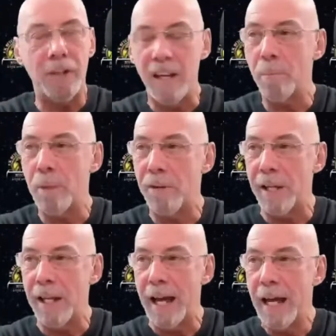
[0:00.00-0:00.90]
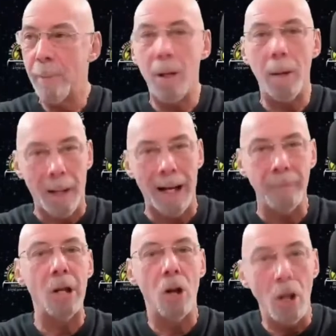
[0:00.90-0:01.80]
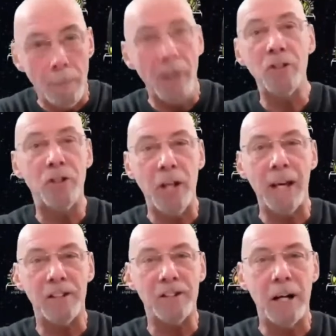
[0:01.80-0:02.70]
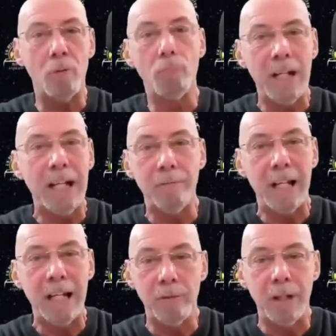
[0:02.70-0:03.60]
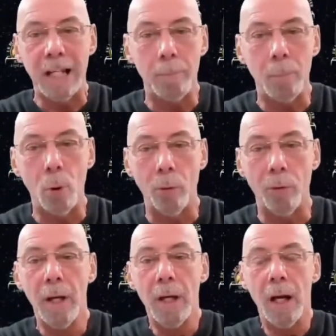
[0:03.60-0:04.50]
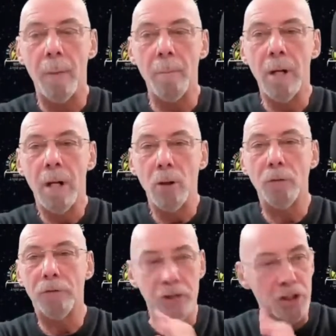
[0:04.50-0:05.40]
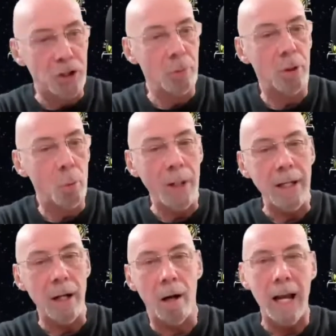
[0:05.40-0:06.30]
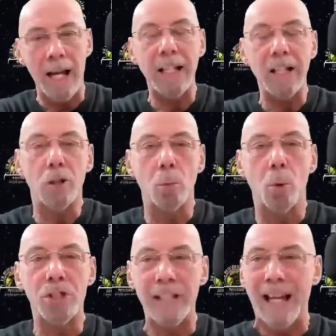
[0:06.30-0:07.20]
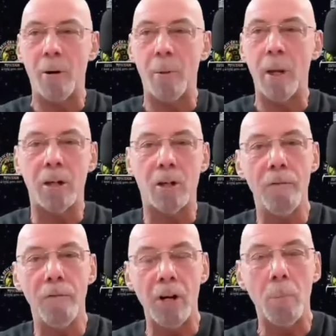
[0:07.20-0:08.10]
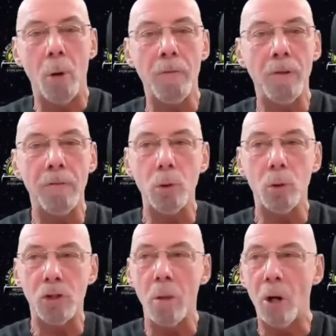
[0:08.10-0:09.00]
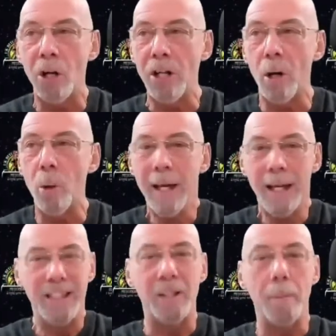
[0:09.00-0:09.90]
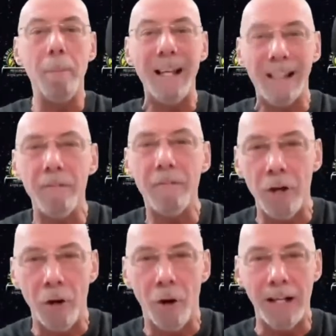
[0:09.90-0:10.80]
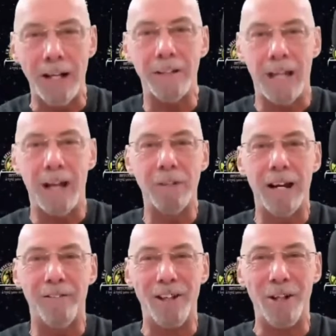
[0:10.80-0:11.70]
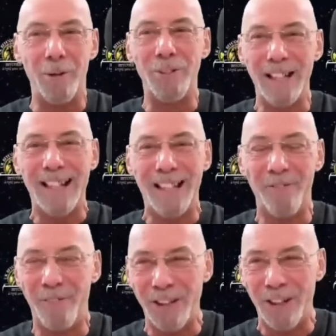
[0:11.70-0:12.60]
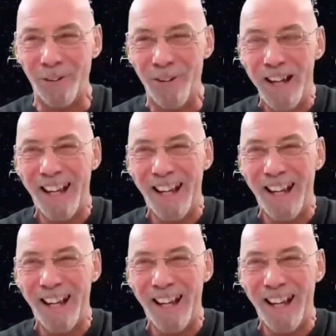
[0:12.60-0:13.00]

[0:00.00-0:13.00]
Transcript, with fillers: Forgive me for that. But pound the like button, share this out. Really, really, really important. Um, Lord Fusitu'a, we are heading towards the hour mark. I'm very mindful of your time. I know it's the middle middle of the night down there in New Zealand no for you.